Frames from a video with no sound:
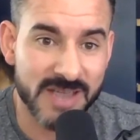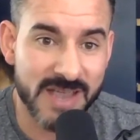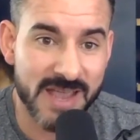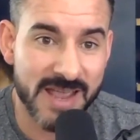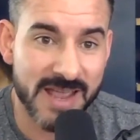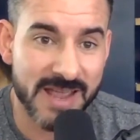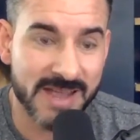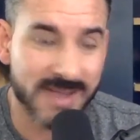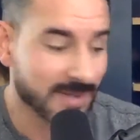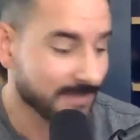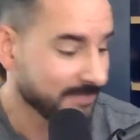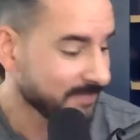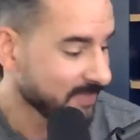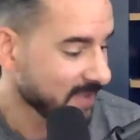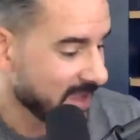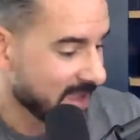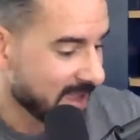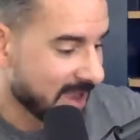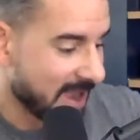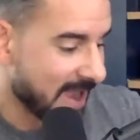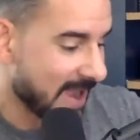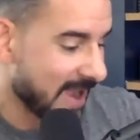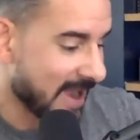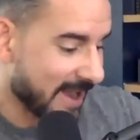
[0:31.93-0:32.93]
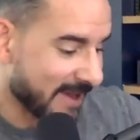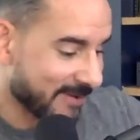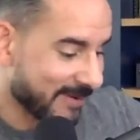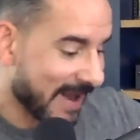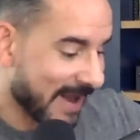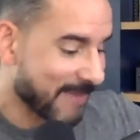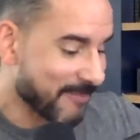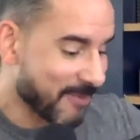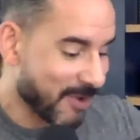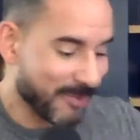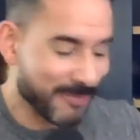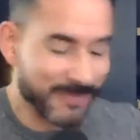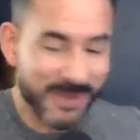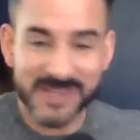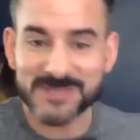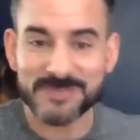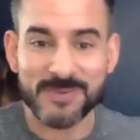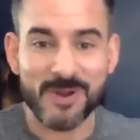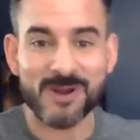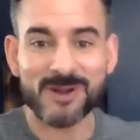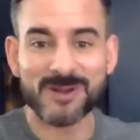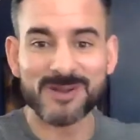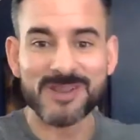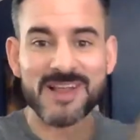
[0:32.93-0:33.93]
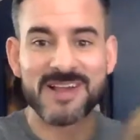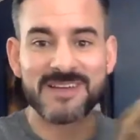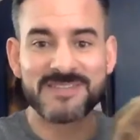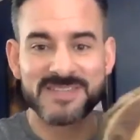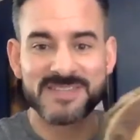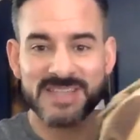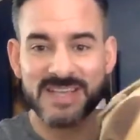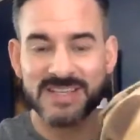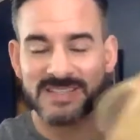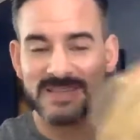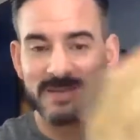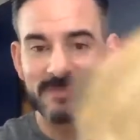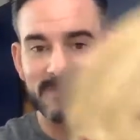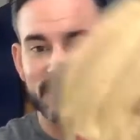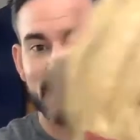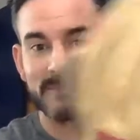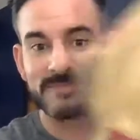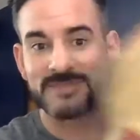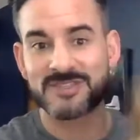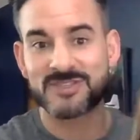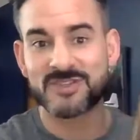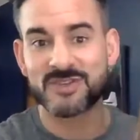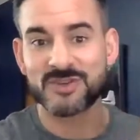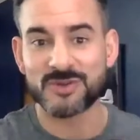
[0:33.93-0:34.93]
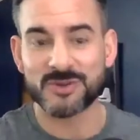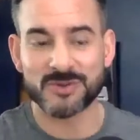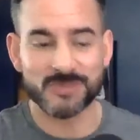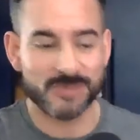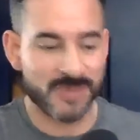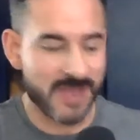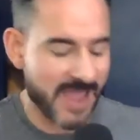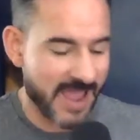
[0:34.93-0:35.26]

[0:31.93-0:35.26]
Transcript: And I grabbed my old baseball glove, as I sometimes do.